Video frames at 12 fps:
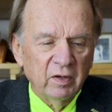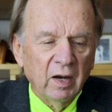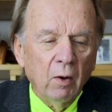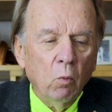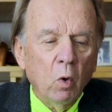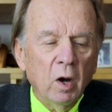And
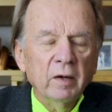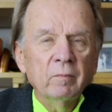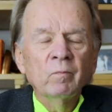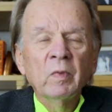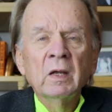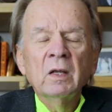I want
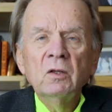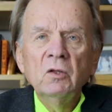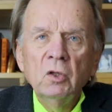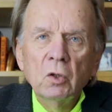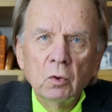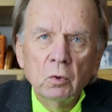
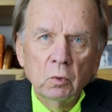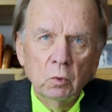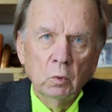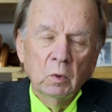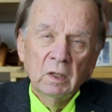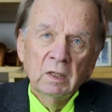
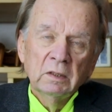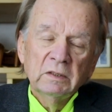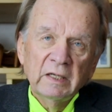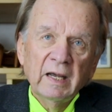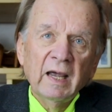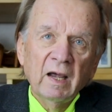you
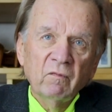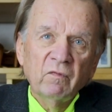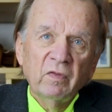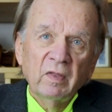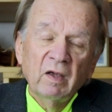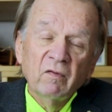to
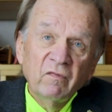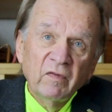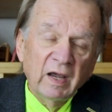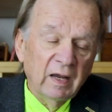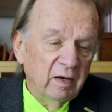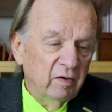have the
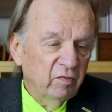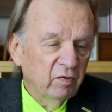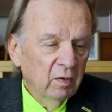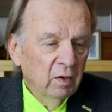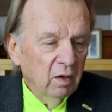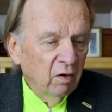
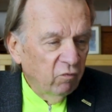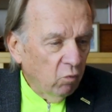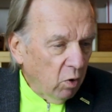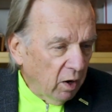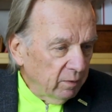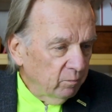advantage of
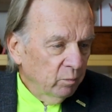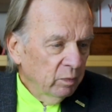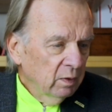what